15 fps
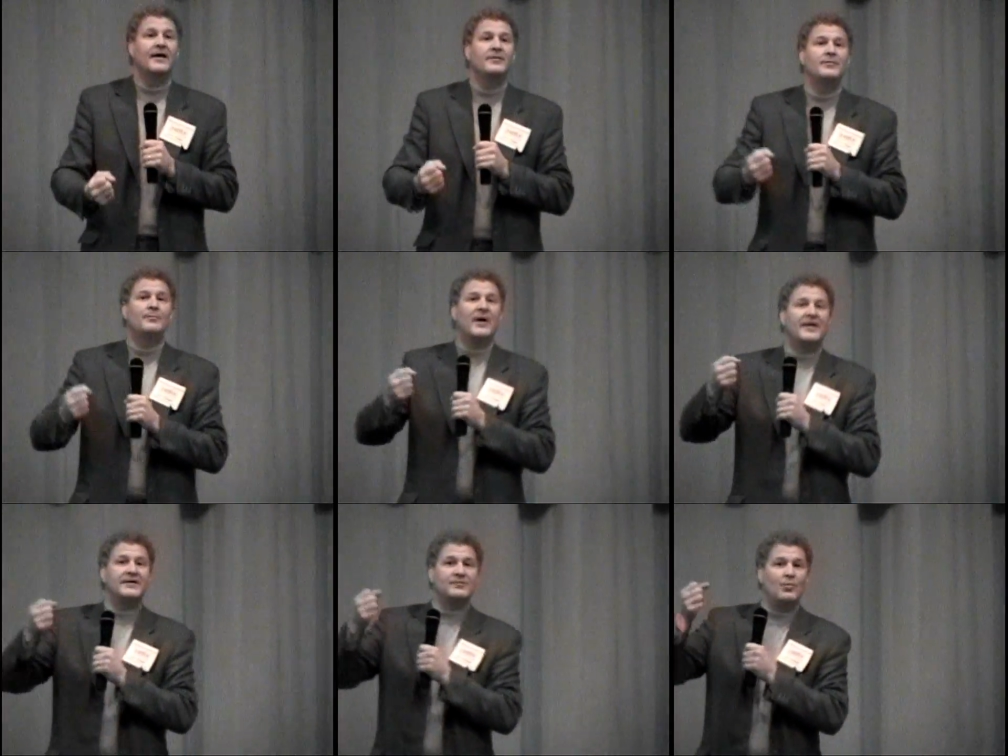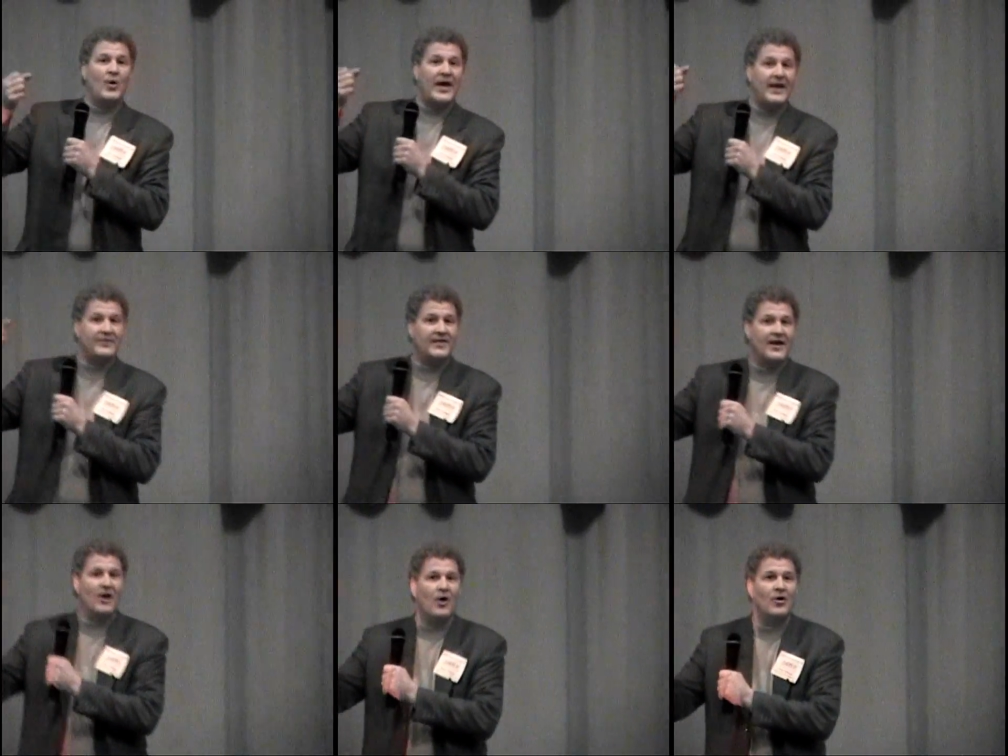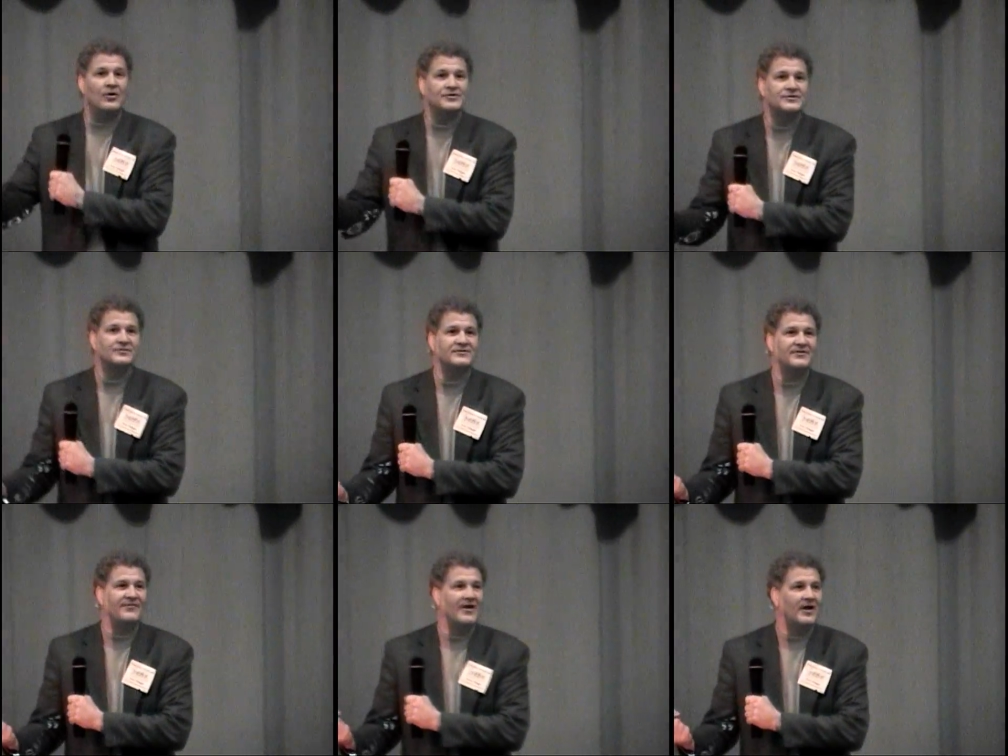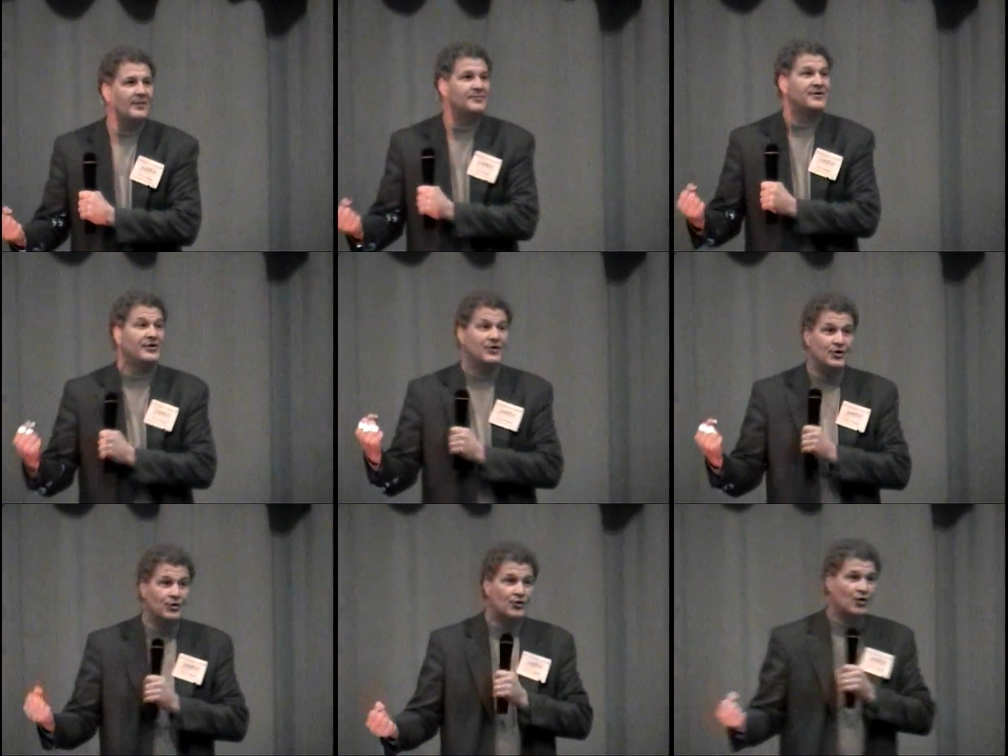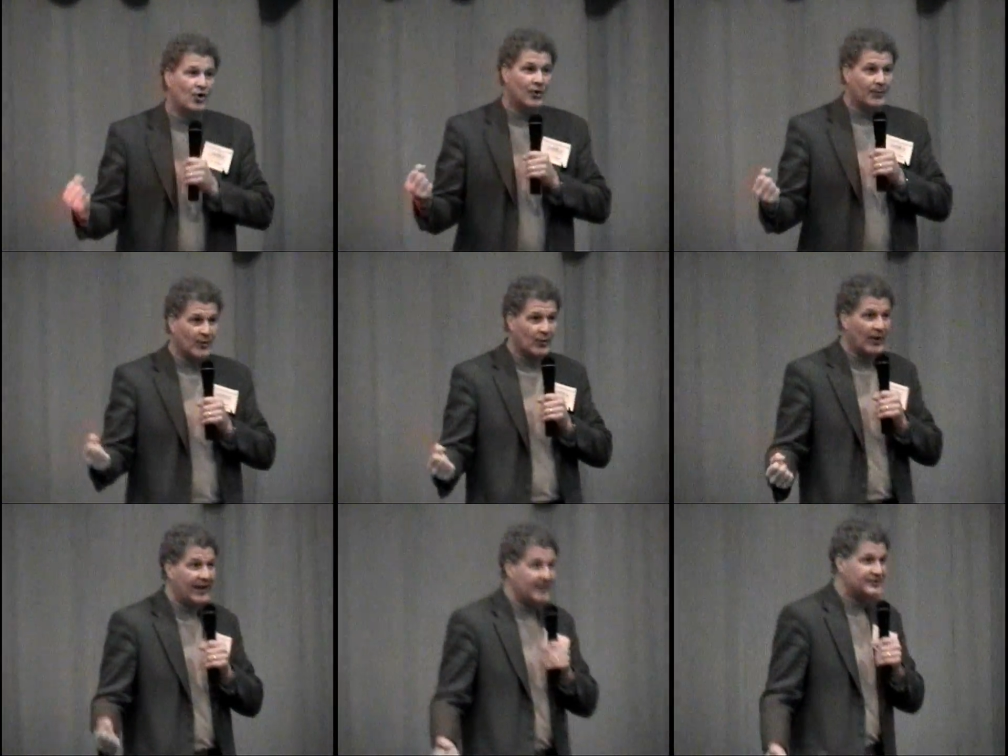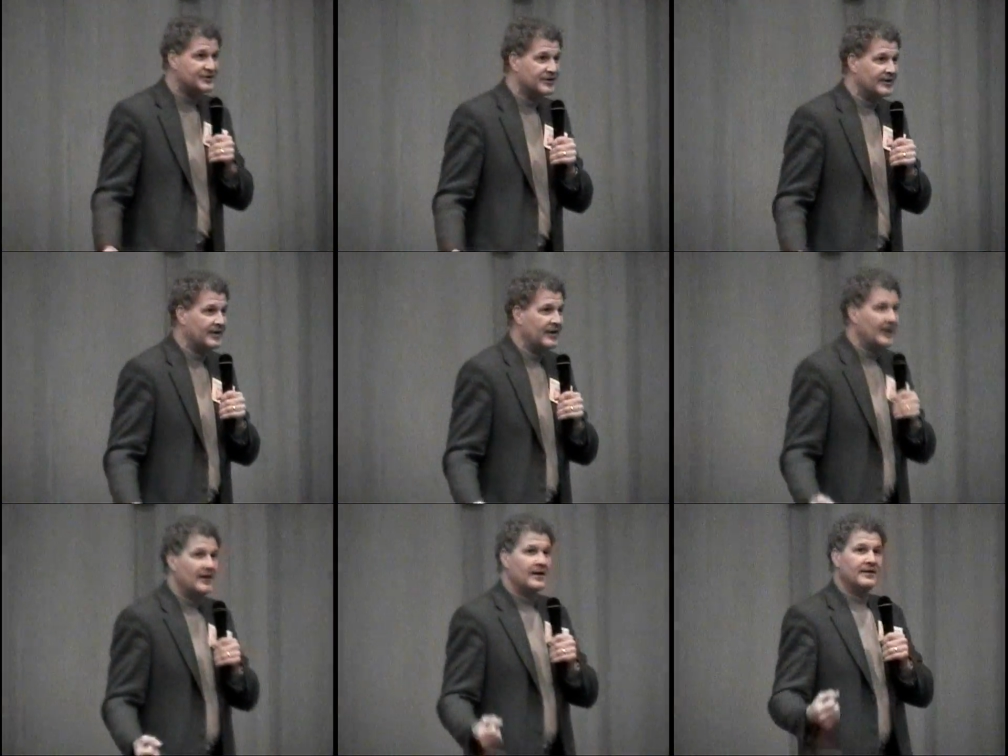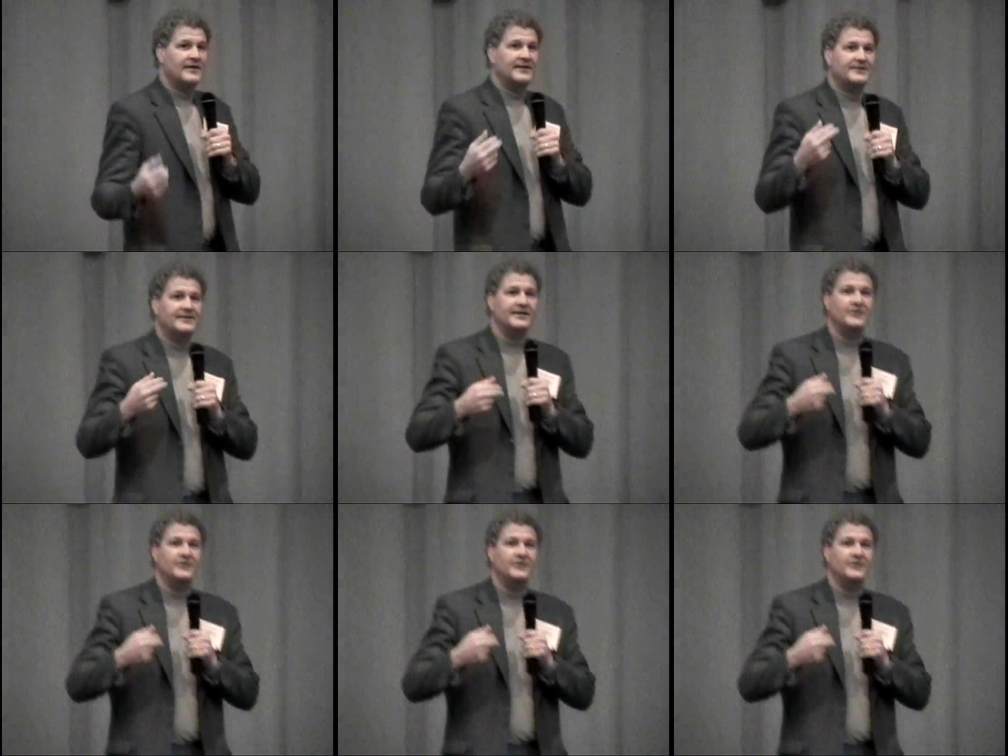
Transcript: And by the way, they've also developed a new corporation that